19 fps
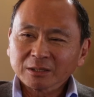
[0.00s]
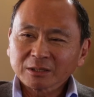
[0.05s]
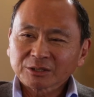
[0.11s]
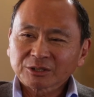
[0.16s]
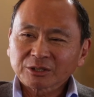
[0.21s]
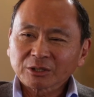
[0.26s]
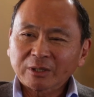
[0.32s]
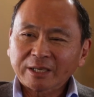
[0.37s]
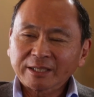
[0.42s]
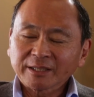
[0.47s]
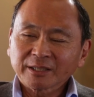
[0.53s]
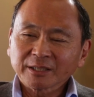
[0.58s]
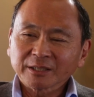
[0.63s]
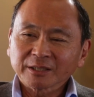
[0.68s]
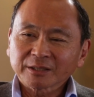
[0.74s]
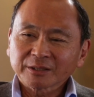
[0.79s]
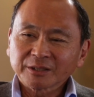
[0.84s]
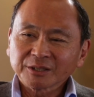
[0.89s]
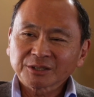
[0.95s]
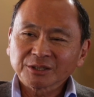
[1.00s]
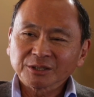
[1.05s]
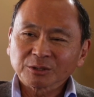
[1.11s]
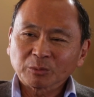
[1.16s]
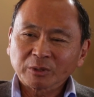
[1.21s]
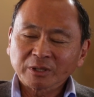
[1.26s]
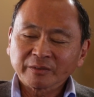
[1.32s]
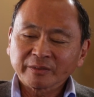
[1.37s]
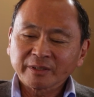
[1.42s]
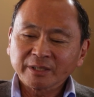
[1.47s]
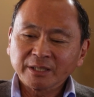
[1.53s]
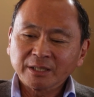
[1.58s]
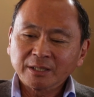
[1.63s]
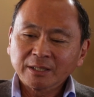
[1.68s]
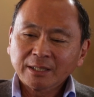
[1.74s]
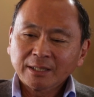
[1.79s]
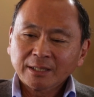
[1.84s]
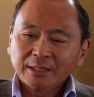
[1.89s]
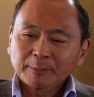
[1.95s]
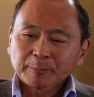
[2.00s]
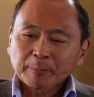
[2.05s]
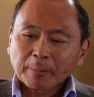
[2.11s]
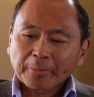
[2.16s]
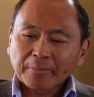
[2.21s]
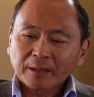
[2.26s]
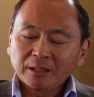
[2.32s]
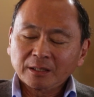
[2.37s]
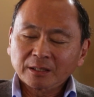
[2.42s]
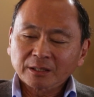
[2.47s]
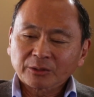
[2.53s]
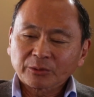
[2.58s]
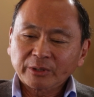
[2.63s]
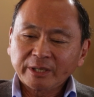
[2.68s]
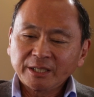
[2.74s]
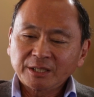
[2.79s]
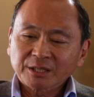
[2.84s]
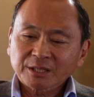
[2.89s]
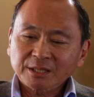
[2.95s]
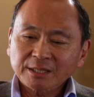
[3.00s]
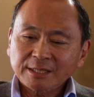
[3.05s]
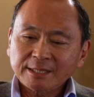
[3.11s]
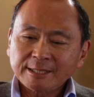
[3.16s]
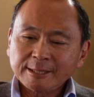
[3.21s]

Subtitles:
So I think this is one of the great